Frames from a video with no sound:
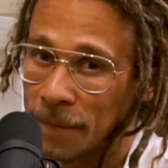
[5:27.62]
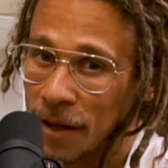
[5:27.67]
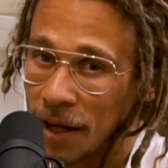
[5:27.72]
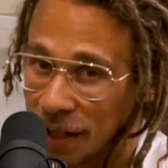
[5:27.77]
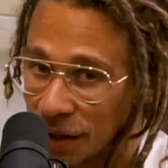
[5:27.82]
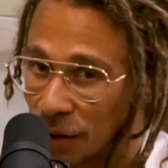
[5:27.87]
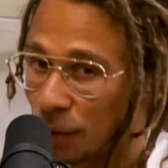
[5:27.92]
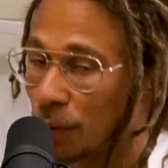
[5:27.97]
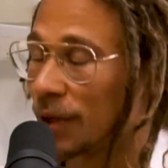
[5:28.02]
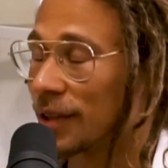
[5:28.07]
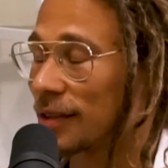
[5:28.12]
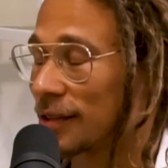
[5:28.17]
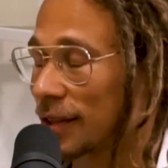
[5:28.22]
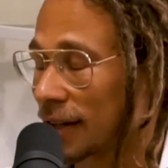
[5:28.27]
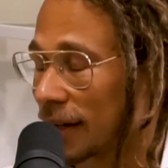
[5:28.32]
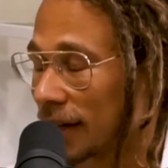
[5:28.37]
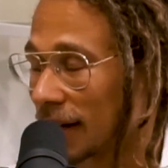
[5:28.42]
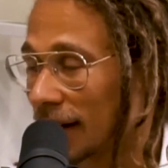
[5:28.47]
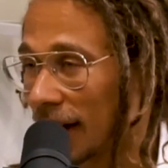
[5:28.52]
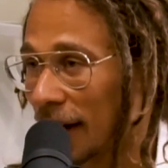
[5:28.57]
in the
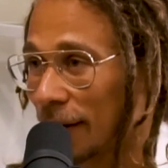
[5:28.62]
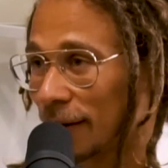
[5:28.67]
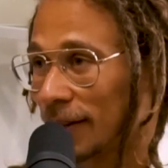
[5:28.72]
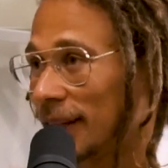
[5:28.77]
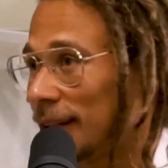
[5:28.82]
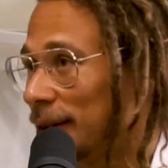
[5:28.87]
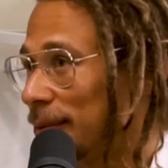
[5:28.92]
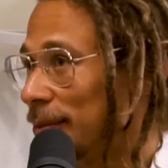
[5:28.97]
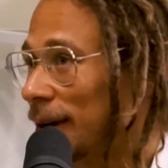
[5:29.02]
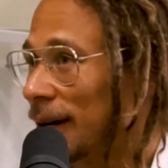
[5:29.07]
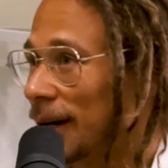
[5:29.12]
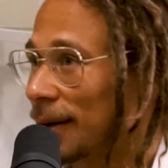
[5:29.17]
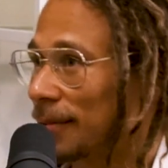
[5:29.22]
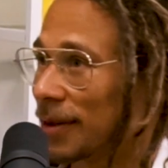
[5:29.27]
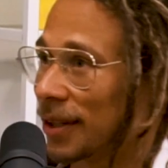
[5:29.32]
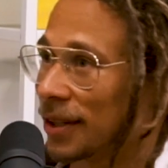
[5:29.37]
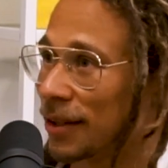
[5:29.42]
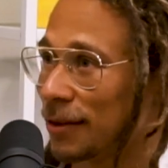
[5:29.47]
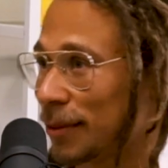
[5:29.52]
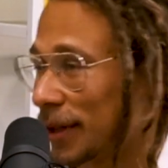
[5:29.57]
winter I would hit him up
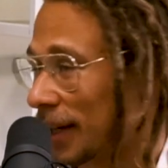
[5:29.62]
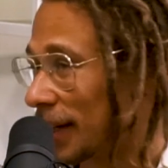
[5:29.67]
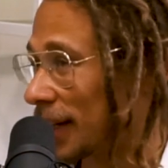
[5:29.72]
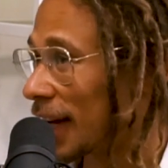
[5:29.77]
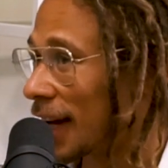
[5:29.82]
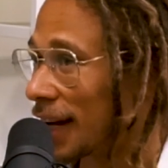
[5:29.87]
and he'd be like,